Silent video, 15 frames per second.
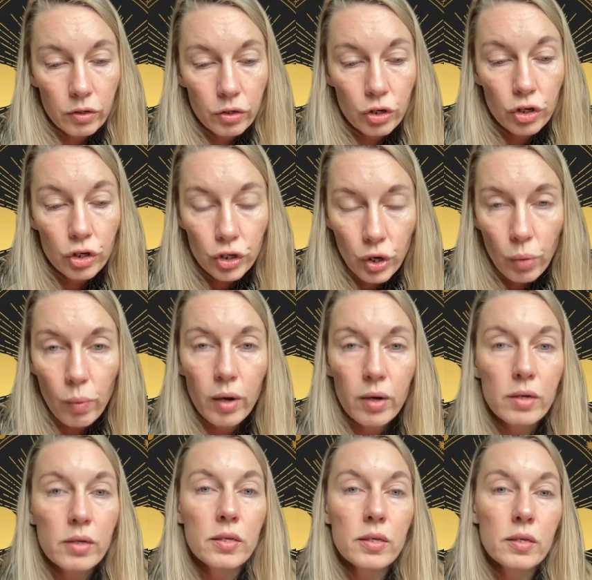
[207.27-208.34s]
to show
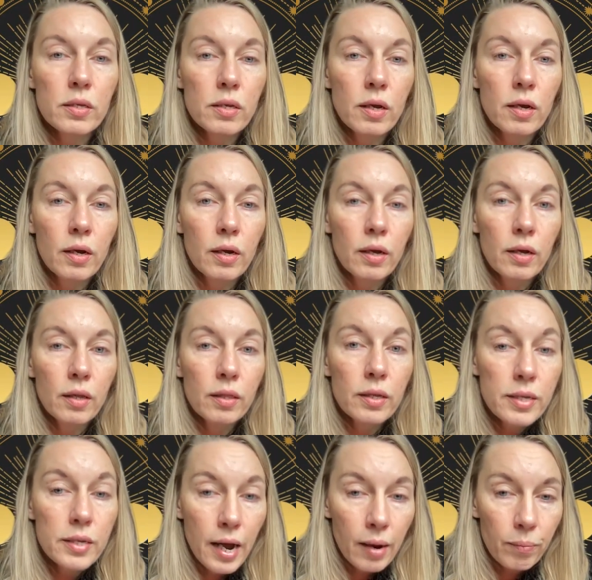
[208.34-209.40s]
us the
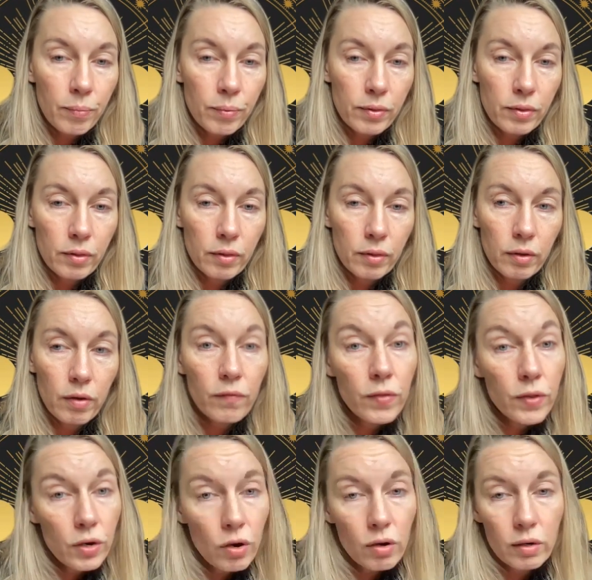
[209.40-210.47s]
depth of
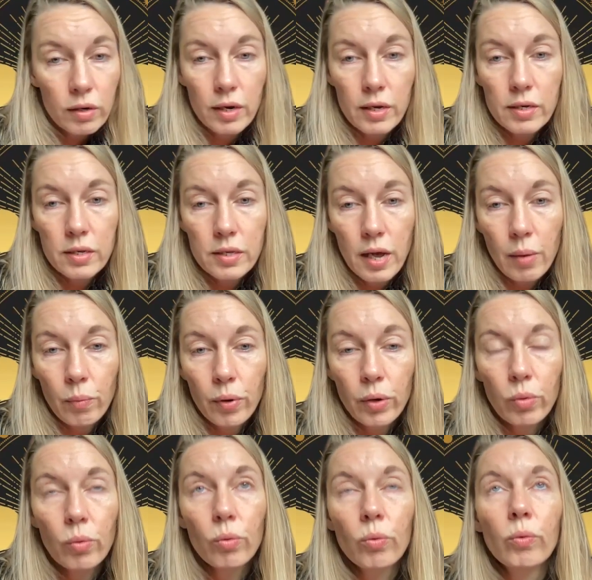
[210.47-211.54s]
the darkness that we
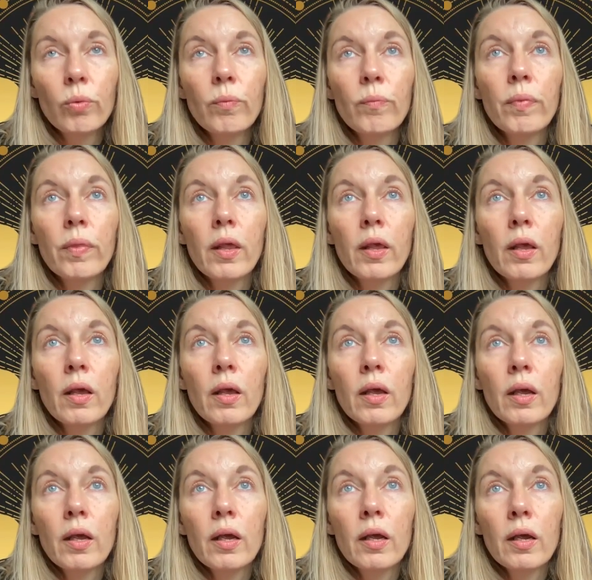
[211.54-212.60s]
all
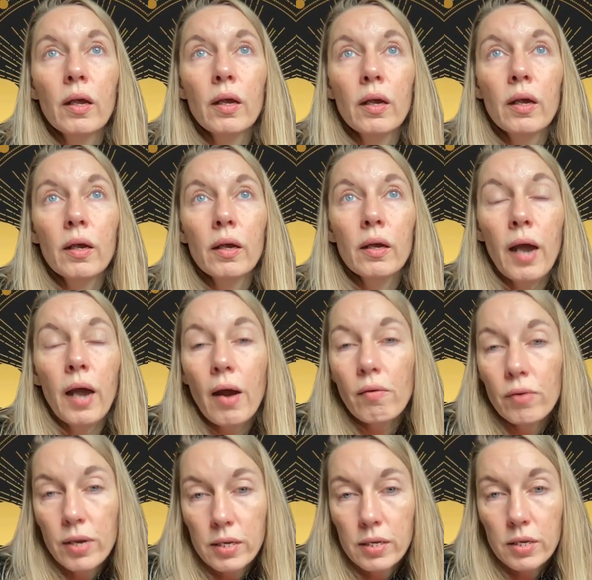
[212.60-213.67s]

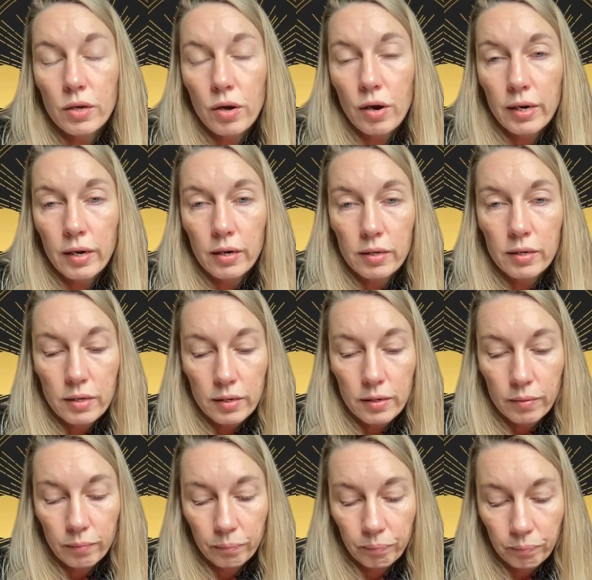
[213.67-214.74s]
carry inside us.